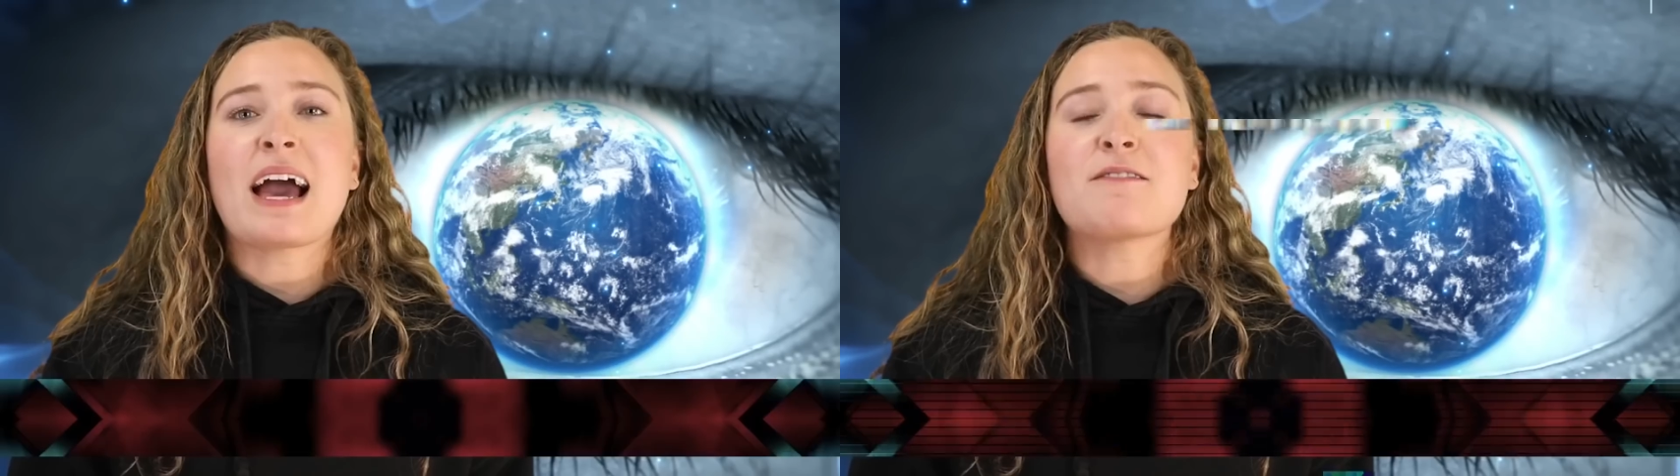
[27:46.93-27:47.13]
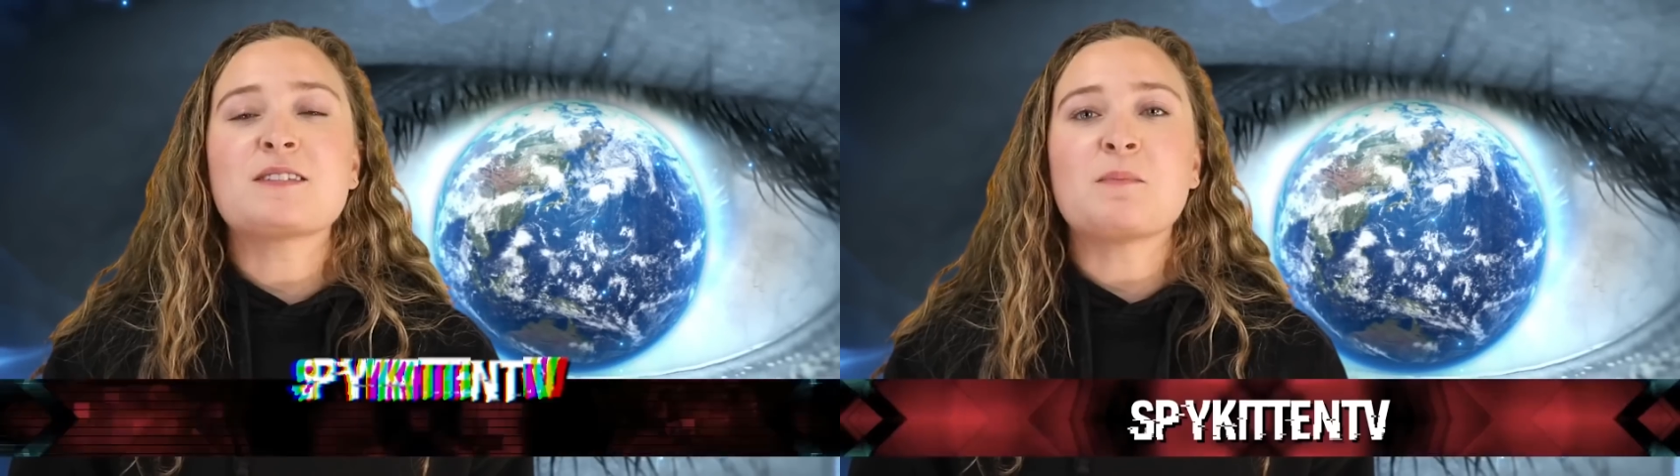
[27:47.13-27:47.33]

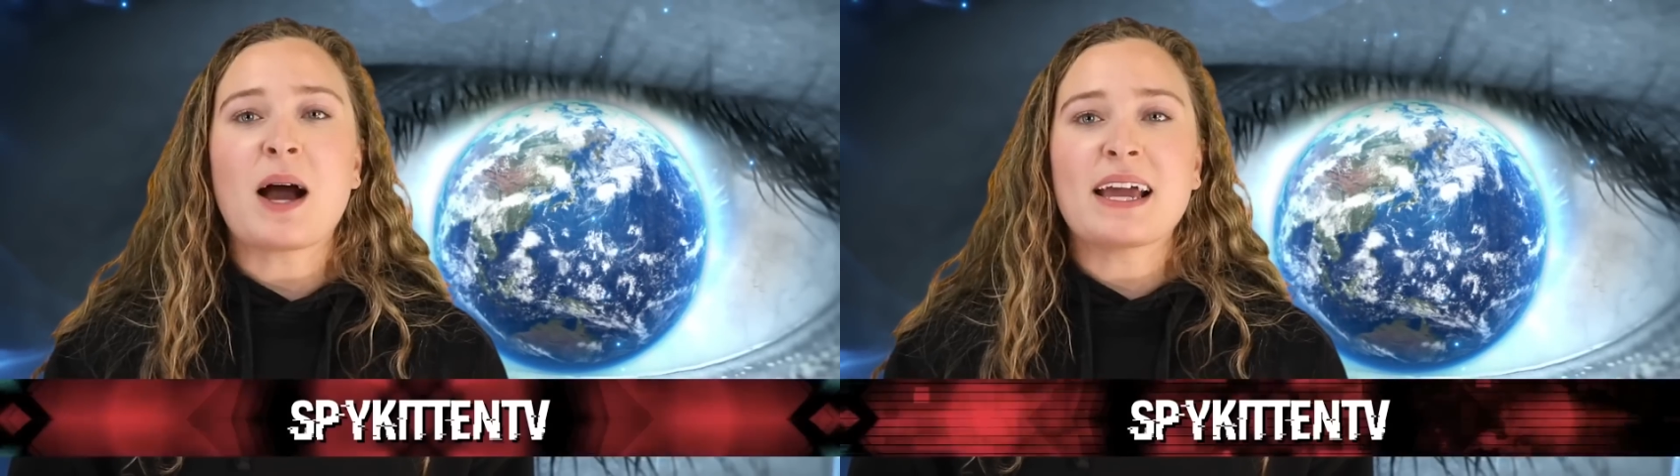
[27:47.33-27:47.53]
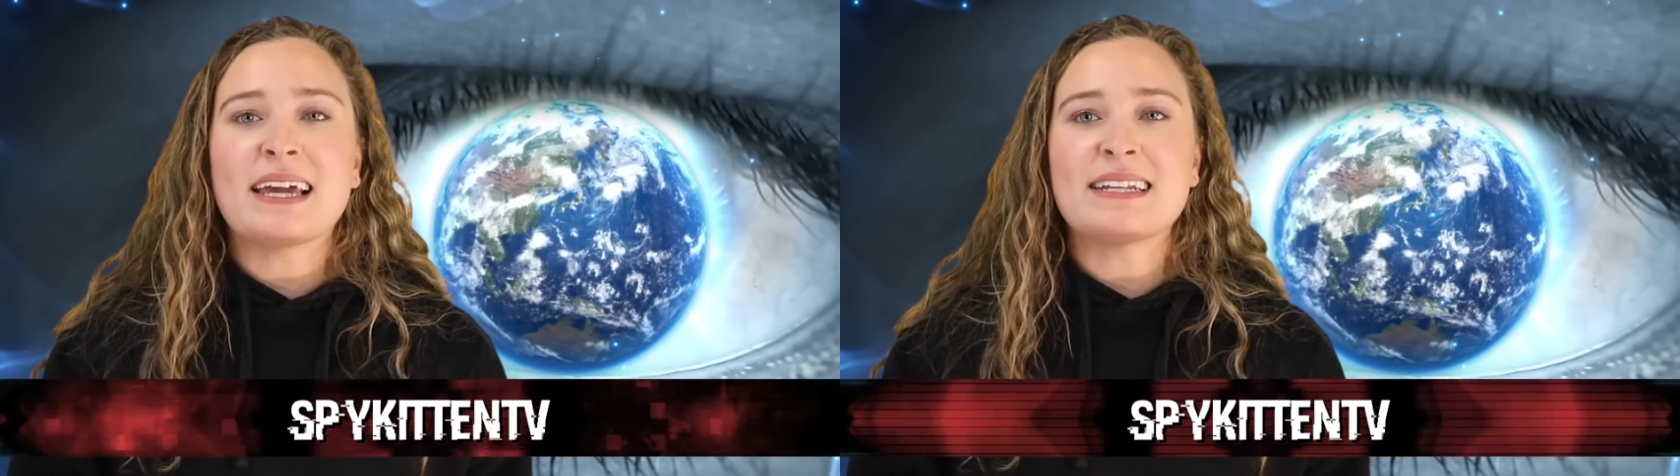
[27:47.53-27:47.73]
have
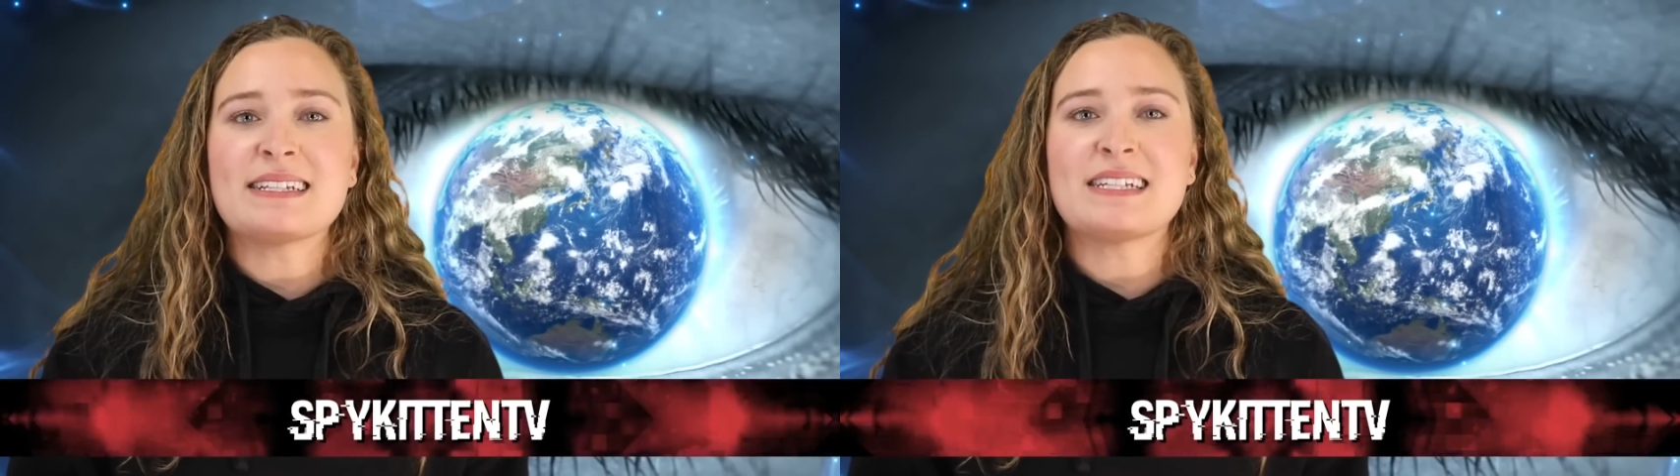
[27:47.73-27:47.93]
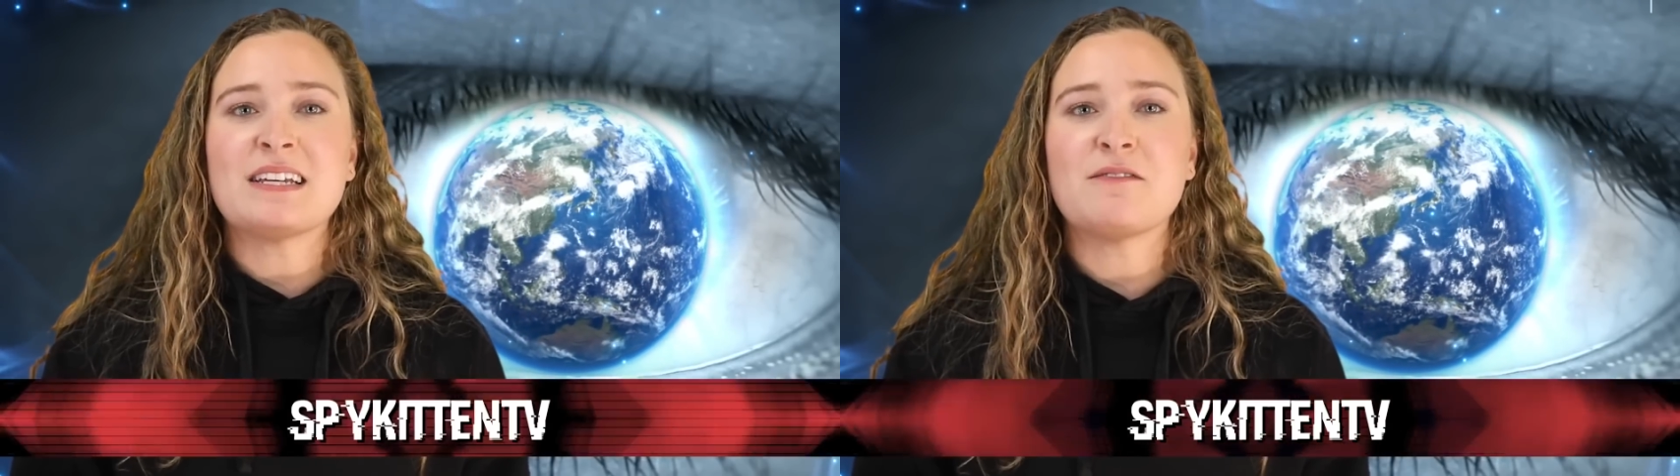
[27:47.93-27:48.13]
Spy
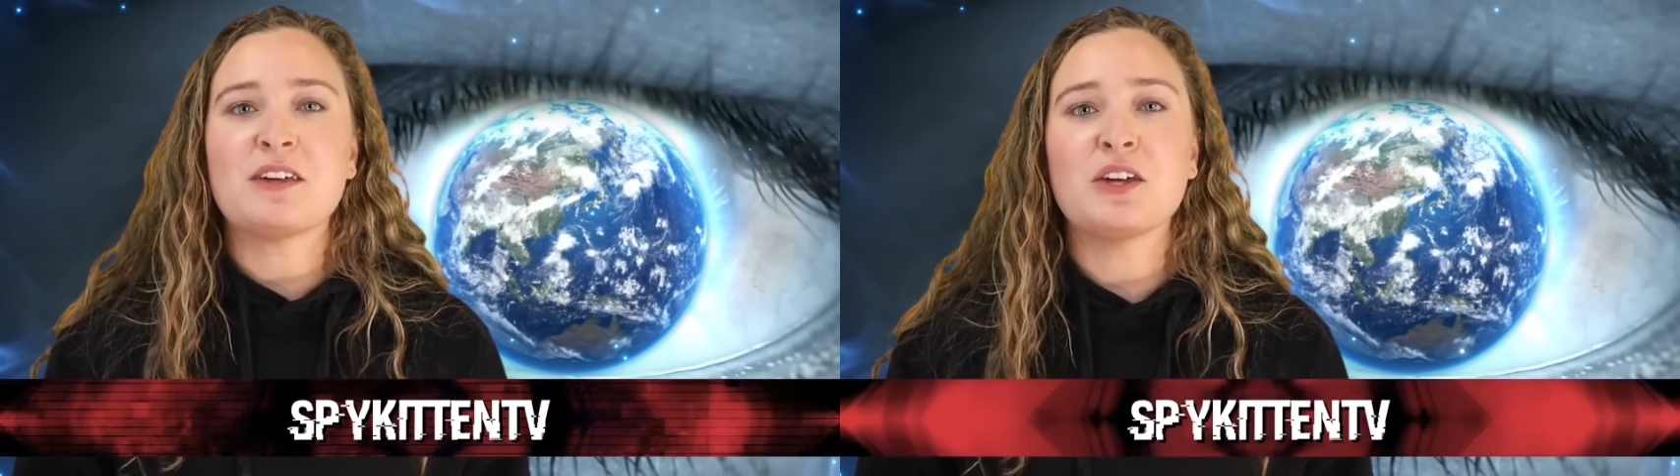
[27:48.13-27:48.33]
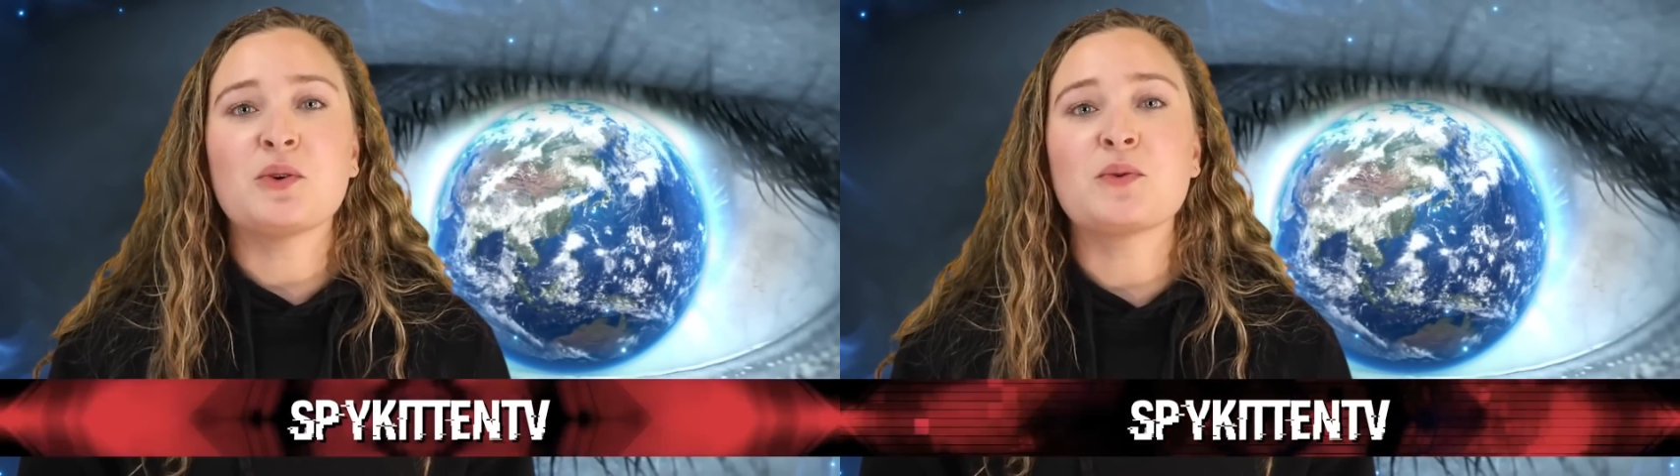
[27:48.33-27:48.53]
Kitten
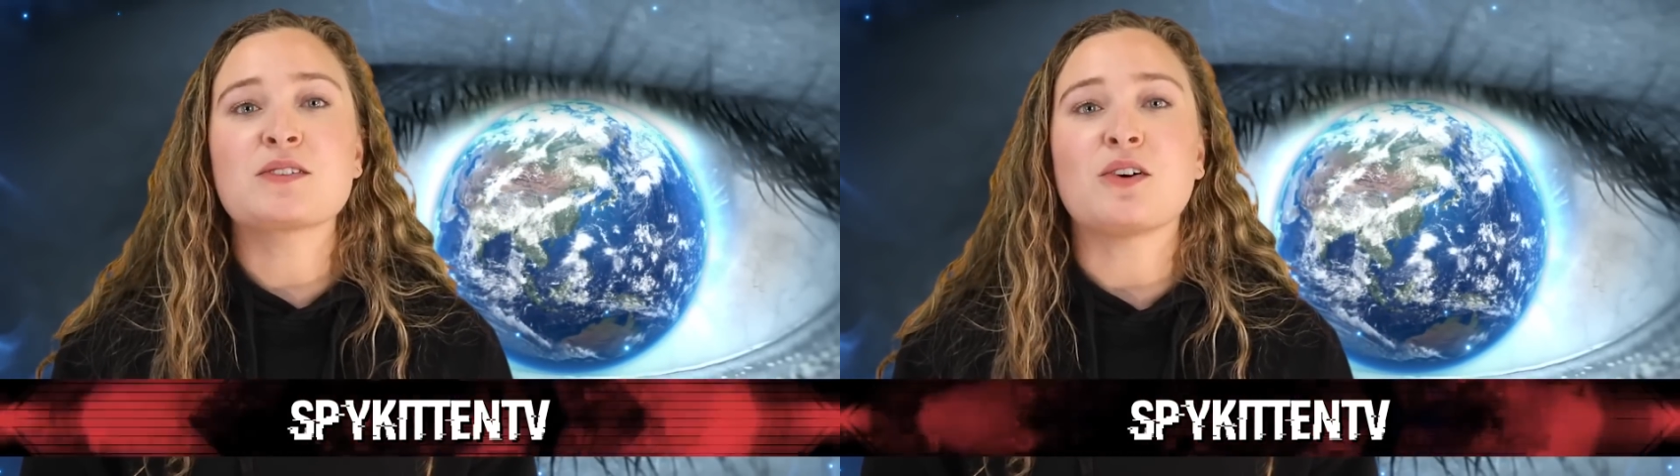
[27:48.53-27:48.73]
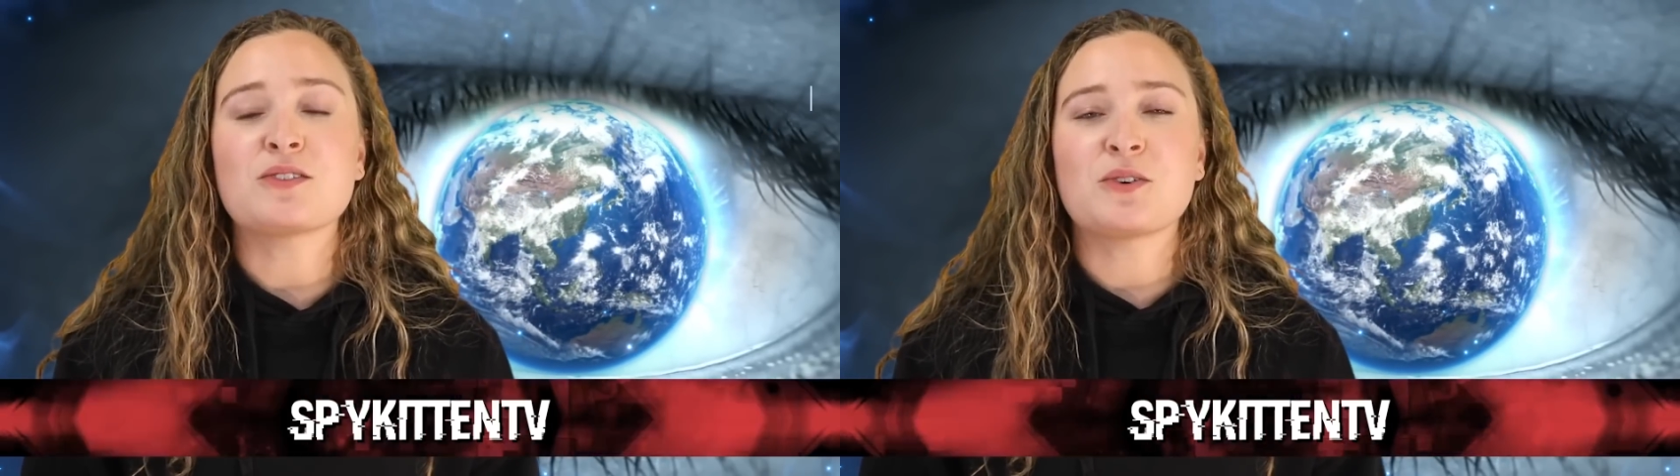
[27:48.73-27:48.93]
TV, who
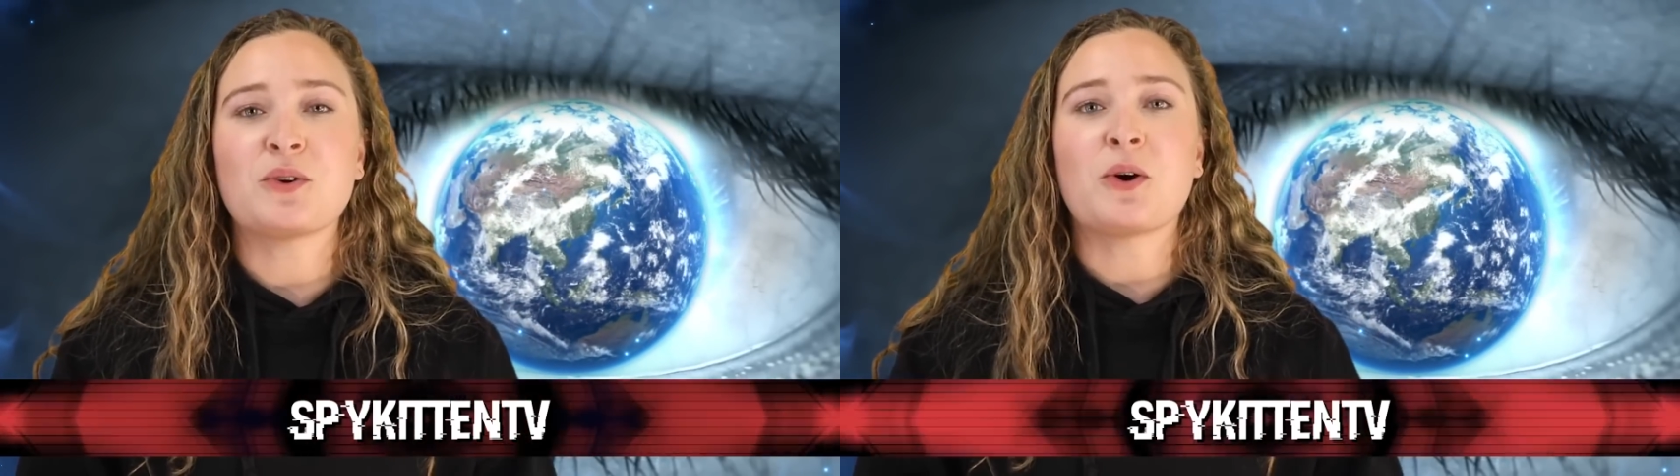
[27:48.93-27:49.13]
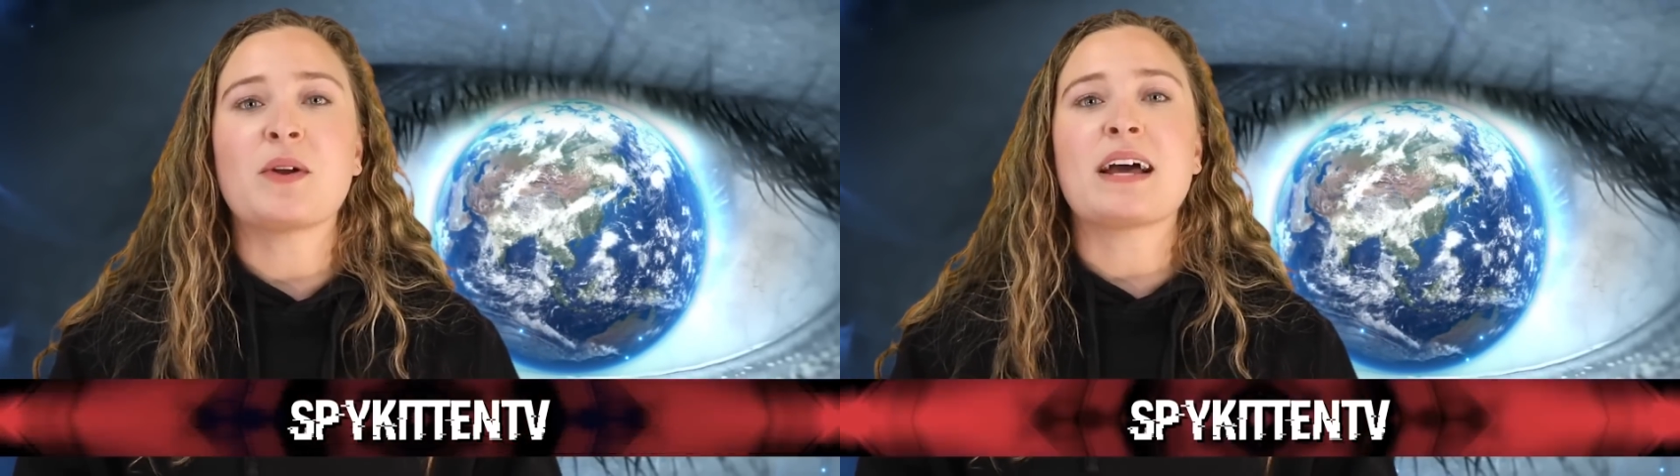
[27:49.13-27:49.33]
was also
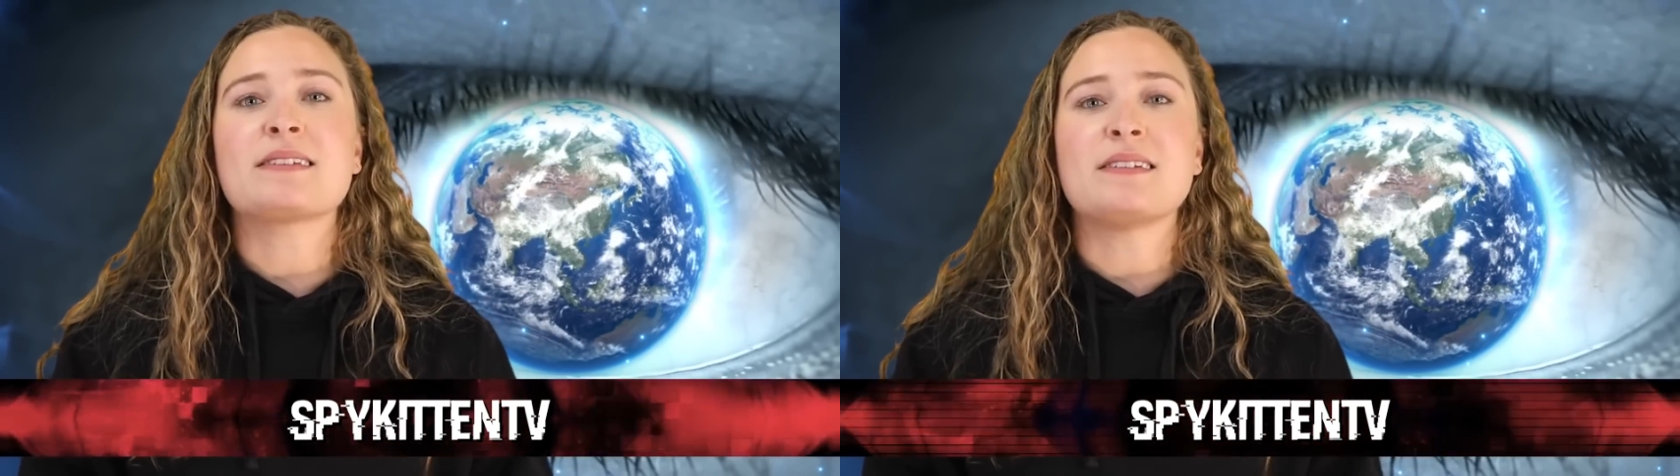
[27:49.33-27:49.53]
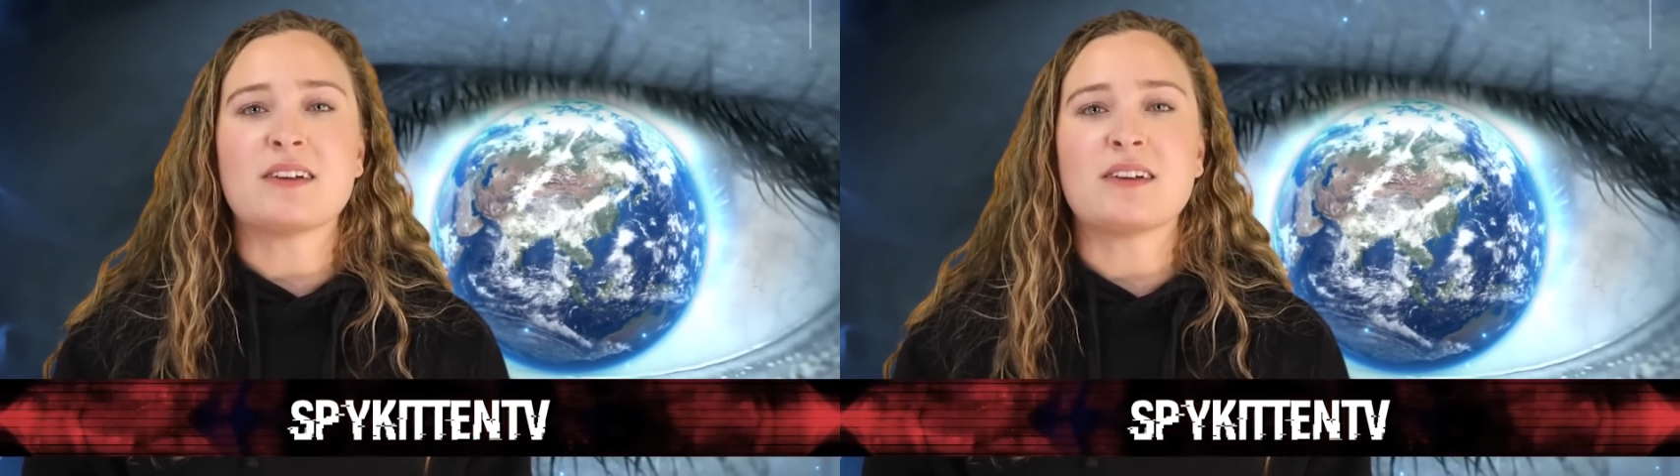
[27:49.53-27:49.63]
known as